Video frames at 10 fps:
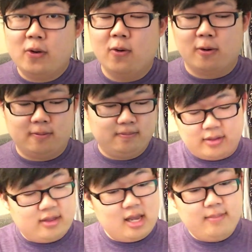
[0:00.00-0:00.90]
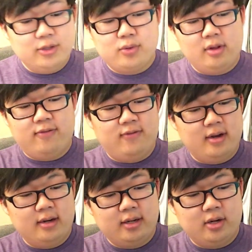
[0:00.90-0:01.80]
cool. The theme is really
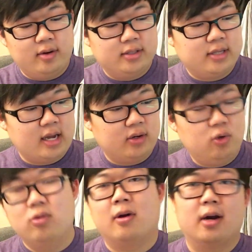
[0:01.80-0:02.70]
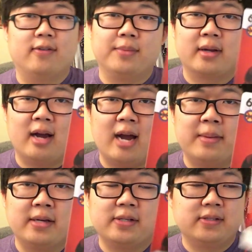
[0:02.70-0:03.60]
fun, you know, it's got cool art from the
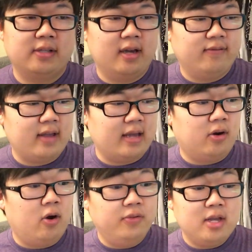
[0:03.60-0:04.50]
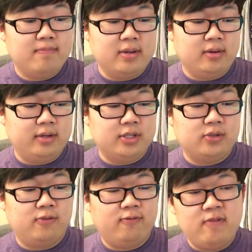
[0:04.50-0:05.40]
comics and stuff, and all the
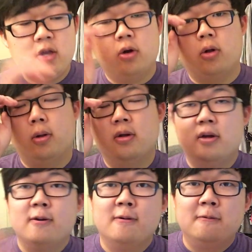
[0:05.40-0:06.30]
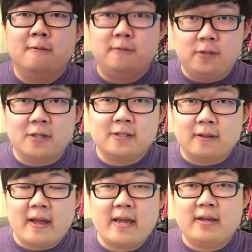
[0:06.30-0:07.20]
abilities feel just
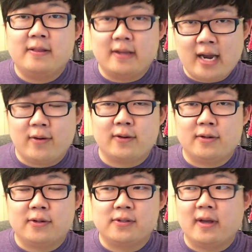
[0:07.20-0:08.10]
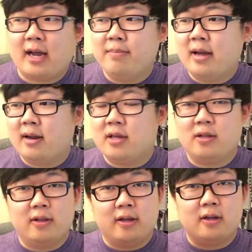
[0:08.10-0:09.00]
like the characters. Like, I'm not a
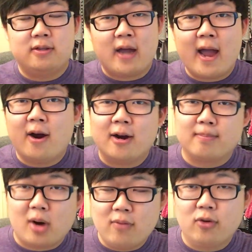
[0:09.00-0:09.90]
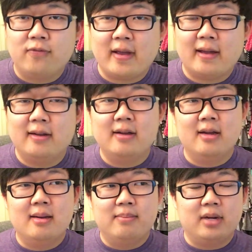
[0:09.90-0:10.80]
diehard Marvel fan,
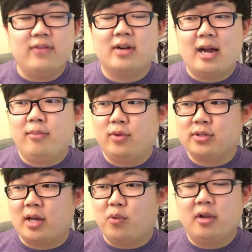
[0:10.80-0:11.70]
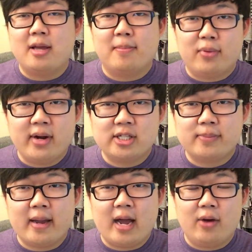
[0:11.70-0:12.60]
but even I was like really
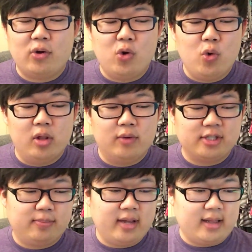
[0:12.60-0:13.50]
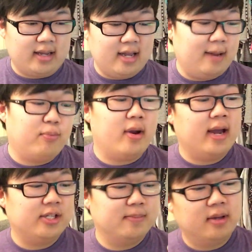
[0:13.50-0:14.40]
impressed by how cool it was to play. Like, Kitty
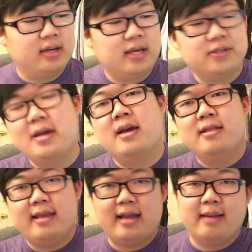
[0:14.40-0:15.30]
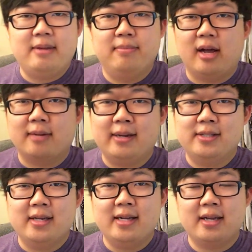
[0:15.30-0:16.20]
Pryde's ability is they cannot be blocked by
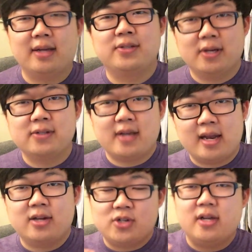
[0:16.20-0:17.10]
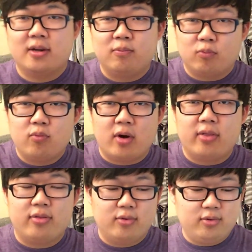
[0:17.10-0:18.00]
sidekicks, because get it, she can
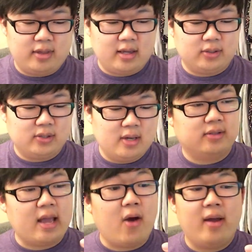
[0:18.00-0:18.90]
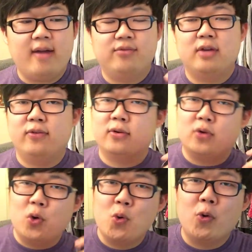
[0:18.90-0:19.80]
run through things. They all have different
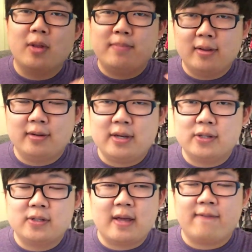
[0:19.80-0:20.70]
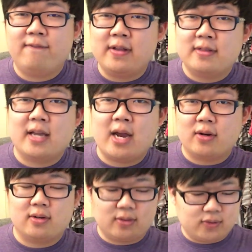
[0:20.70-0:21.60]
cool abilities that fit the
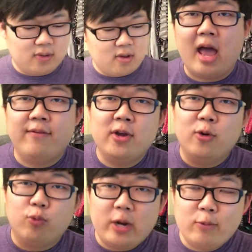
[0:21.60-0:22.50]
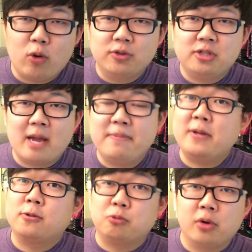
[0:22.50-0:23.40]
characters. Having a reroll step
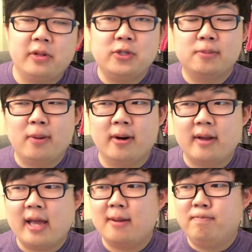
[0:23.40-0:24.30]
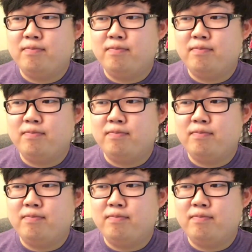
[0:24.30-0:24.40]
is really smart and a